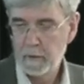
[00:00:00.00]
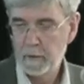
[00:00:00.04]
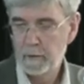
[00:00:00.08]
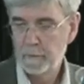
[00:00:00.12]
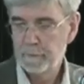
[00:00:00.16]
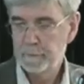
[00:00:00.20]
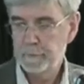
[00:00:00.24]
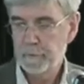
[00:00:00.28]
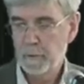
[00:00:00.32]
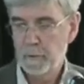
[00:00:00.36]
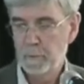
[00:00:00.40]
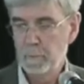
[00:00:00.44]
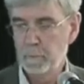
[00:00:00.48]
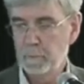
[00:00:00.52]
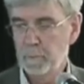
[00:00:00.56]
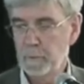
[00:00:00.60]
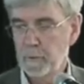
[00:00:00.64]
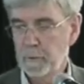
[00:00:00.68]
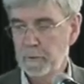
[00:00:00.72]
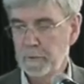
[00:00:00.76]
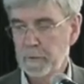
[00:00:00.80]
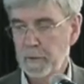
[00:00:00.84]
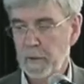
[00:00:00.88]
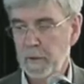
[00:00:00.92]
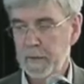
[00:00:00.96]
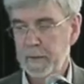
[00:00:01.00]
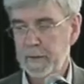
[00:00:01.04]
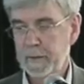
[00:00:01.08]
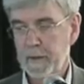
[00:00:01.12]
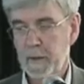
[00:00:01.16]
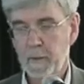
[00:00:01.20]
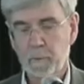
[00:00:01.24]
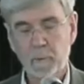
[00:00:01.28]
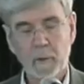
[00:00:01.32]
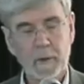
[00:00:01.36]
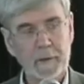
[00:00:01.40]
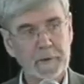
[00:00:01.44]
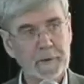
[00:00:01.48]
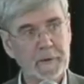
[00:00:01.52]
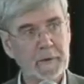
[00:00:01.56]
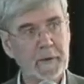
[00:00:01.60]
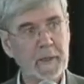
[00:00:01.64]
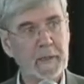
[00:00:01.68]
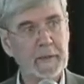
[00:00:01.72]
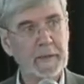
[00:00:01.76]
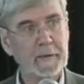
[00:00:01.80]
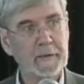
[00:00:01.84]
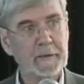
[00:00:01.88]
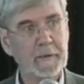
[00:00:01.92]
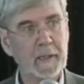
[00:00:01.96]
From 1901 to
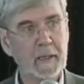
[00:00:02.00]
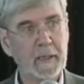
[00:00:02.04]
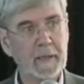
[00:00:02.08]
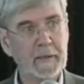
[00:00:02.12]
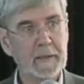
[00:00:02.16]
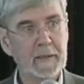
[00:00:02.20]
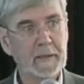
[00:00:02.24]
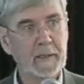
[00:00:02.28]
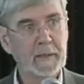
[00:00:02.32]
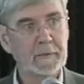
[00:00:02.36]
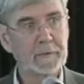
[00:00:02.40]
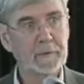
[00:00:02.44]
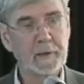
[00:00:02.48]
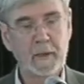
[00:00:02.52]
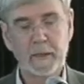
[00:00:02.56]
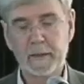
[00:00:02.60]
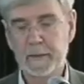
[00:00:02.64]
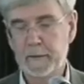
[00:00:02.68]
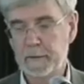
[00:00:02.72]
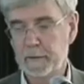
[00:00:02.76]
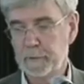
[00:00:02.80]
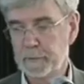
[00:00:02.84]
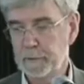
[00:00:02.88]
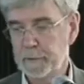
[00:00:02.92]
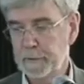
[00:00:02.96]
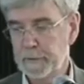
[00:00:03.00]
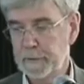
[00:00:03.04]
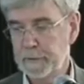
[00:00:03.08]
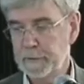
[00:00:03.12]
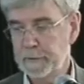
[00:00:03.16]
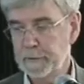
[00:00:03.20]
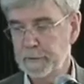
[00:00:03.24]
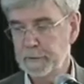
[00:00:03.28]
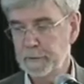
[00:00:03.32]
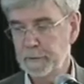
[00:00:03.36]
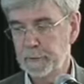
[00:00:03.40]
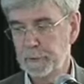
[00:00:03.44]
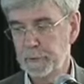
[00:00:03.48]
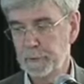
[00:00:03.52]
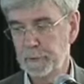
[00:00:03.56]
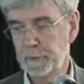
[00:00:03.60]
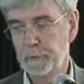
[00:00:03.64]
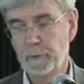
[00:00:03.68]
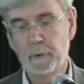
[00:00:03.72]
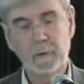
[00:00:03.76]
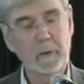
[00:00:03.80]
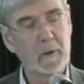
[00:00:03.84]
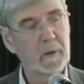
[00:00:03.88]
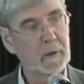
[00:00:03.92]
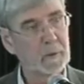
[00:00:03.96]
1990, that rate increased
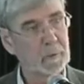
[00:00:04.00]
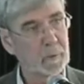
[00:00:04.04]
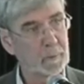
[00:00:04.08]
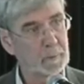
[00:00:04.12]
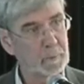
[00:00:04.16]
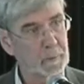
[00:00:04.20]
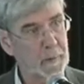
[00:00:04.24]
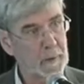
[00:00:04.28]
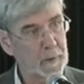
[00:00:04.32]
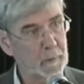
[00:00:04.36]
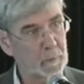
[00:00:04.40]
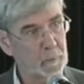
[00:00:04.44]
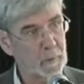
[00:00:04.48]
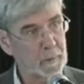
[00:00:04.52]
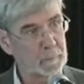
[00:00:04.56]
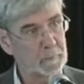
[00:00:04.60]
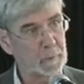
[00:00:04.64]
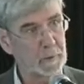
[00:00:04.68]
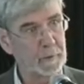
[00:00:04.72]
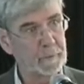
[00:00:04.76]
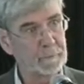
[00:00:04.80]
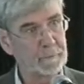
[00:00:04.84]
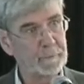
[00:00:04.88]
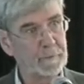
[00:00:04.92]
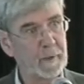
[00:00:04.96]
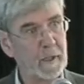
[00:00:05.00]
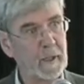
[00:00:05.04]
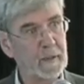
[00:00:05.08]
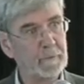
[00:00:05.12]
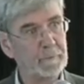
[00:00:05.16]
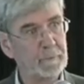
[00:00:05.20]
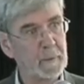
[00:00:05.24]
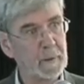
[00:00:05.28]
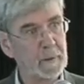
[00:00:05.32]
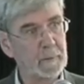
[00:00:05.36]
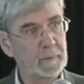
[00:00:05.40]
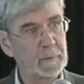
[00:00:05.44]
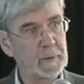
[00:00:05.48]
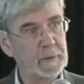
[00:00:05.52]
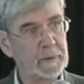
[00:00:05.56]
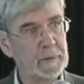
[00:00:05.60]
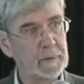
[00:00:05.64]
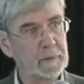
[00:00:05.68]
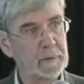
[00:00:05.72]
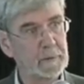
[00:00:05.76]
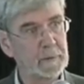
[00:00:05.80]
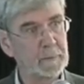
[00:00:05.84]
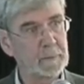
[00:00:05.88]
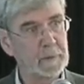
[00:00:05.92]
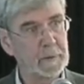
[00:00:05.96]
to about 1.5
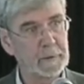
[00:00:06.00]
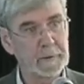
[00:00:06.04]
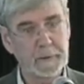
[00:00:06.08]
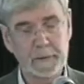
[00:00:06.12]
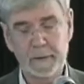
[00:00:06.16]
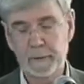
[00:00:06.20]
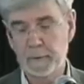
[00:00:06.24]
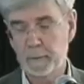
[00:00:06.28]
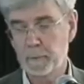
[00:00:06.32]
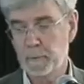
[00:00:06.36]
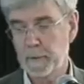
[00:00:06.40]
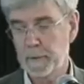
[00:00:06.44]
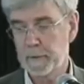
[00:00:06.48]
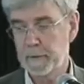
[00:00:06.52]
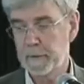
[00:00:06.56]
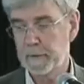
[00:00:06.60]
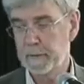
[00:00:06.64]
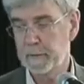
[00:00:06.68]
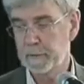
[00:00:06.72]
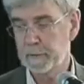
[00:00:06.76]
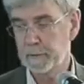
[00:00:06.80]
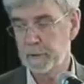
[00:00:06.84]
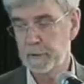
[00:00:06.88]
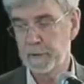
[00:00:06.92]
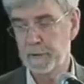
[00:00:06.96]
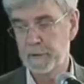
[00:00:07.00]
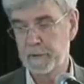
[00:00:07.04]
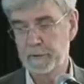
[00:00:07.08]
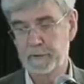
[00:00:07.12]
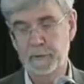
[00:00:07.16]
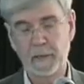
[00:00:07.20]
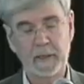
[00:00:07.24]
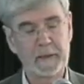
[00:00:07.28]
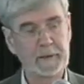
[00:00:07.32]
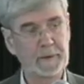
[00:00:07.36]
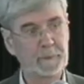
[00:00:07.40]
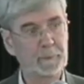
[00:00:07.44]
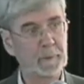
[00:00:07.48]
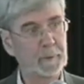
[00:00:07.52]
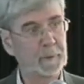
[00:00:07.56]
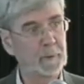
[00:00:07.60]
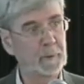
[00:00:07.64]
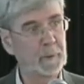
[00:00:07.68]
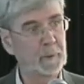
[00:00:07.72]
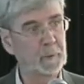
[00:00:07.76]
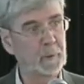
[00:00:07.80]
millimetres per year, with the uncertainty range between